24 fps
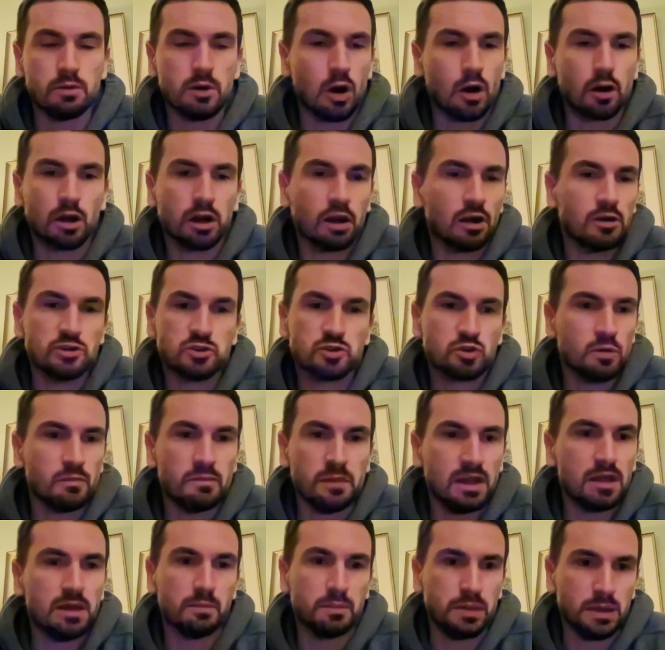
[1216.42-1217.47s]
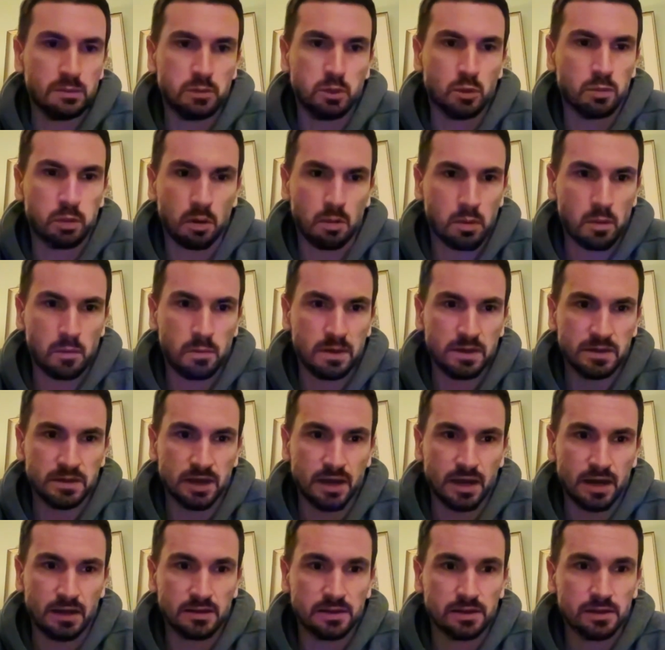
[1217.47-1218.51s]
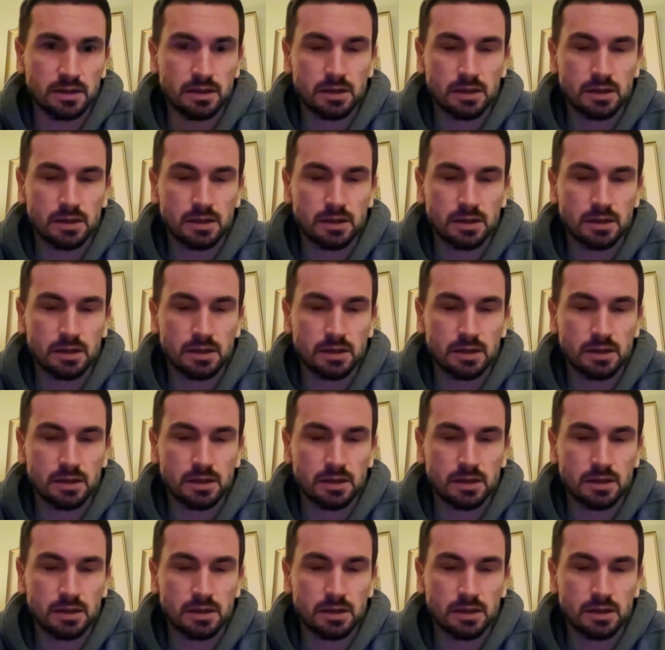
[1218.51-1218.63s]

close to 1 million people probably dead.